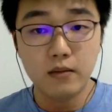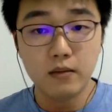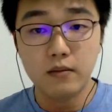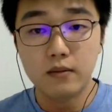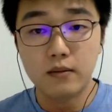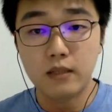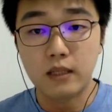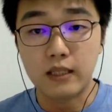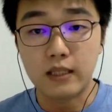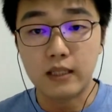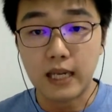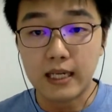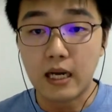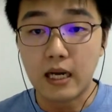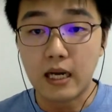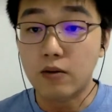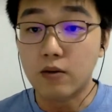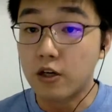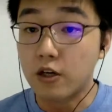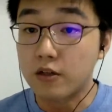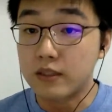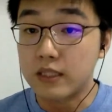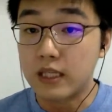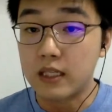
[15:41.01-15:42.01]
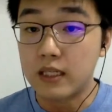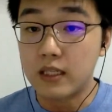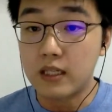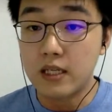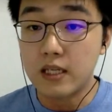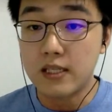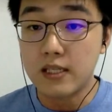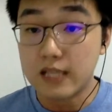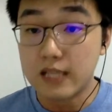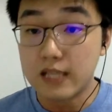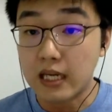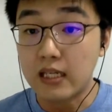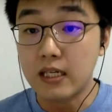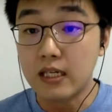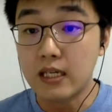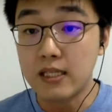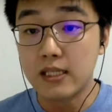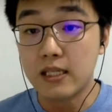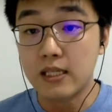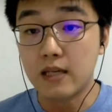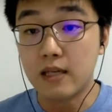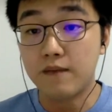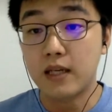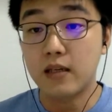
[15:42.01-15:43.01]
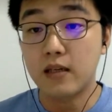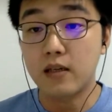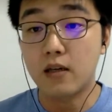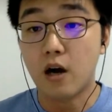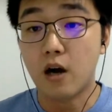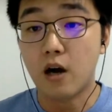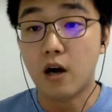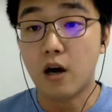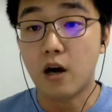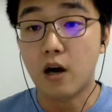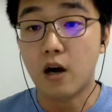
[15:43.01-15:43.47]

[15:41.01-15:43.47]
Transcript: the takeout container, single serving coffee.